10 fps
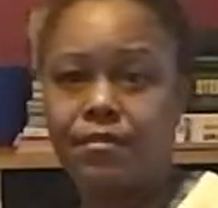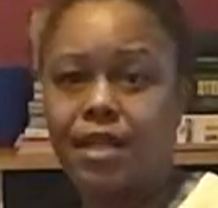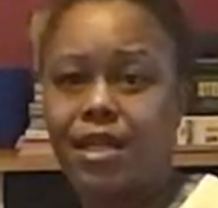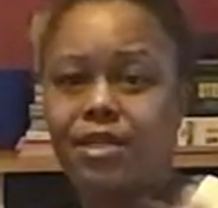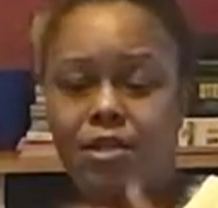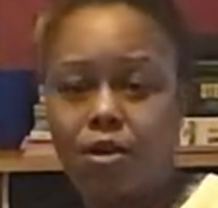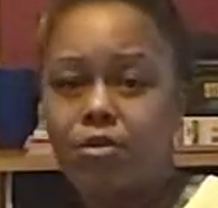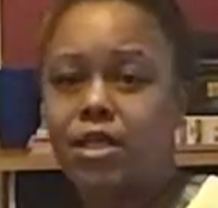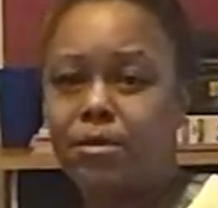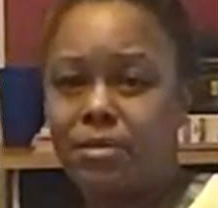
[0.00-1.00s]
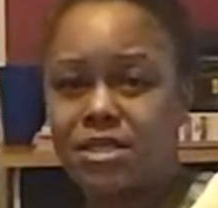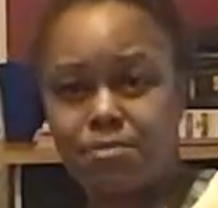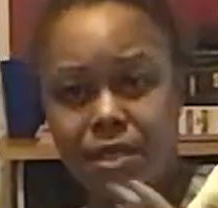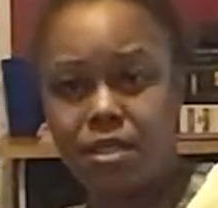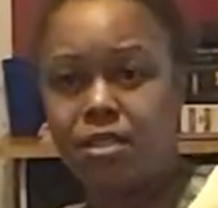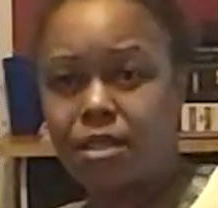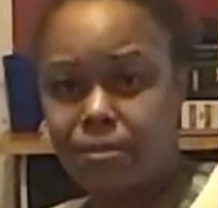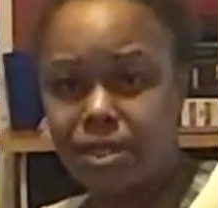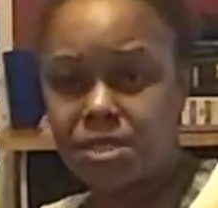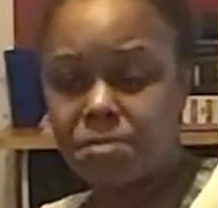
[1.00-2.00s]
It don't look a mess, but it look a
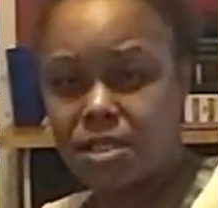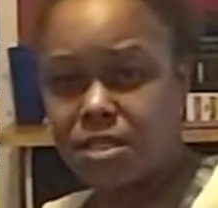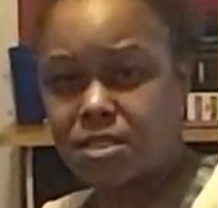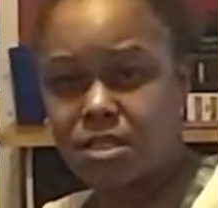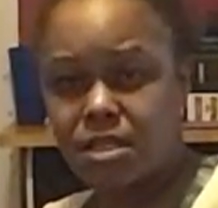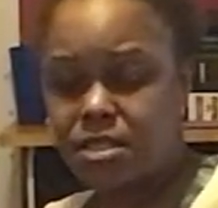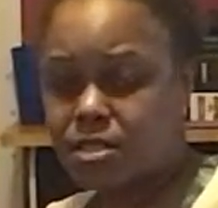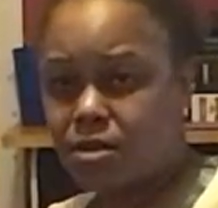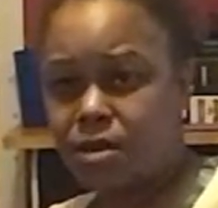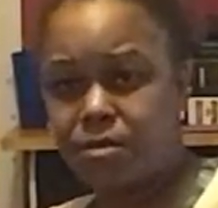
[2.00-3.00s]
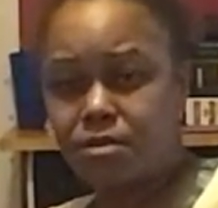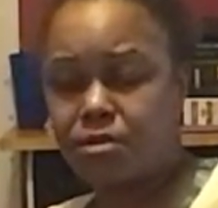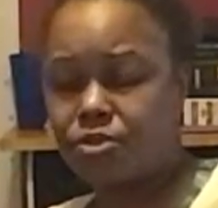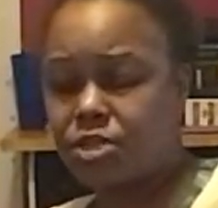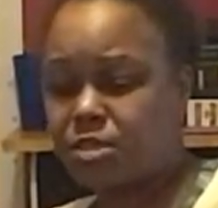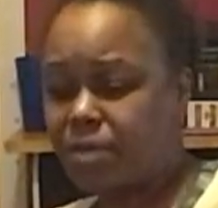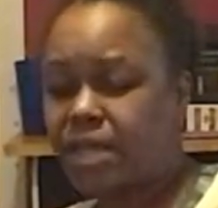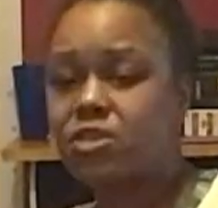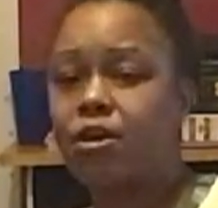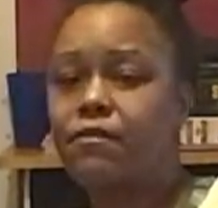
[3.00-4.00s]
mess because it's only just
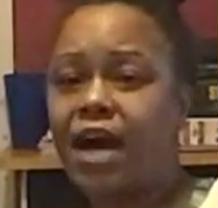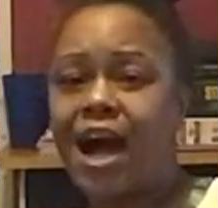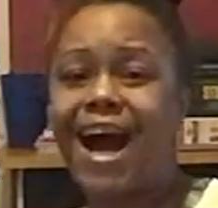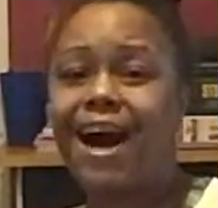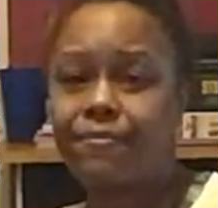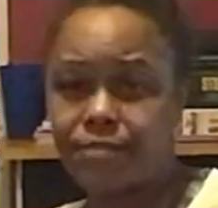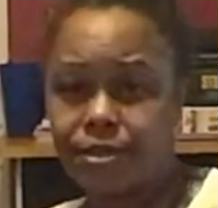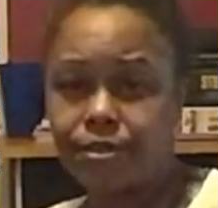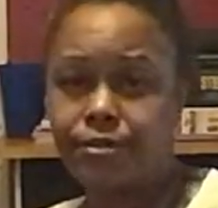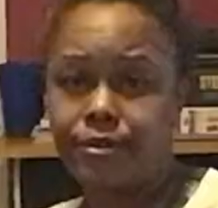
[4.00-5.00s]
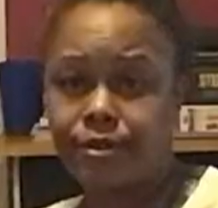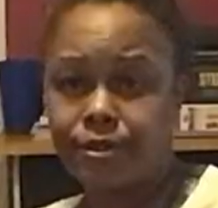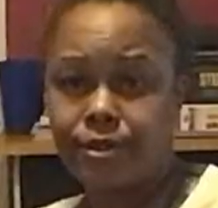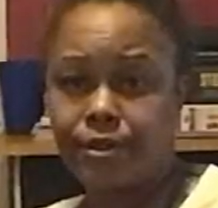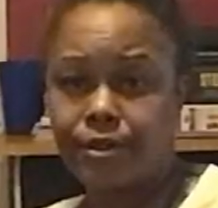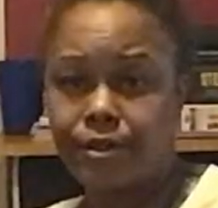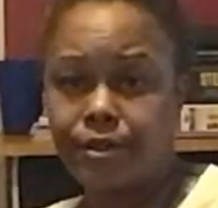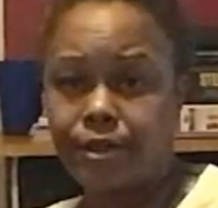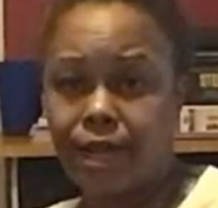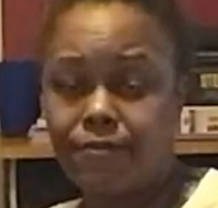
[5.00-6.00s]
based off of how I feel.
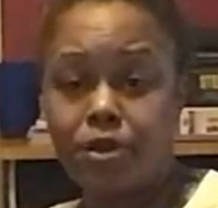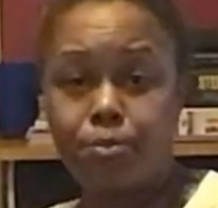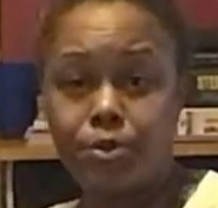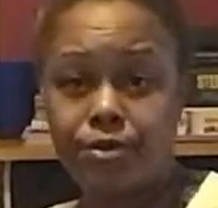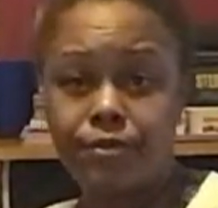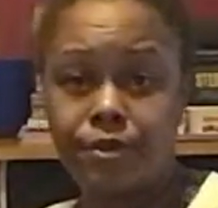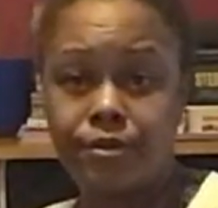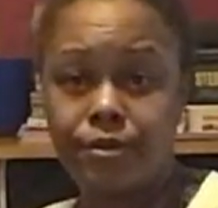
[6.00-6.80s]
I feel beautiful,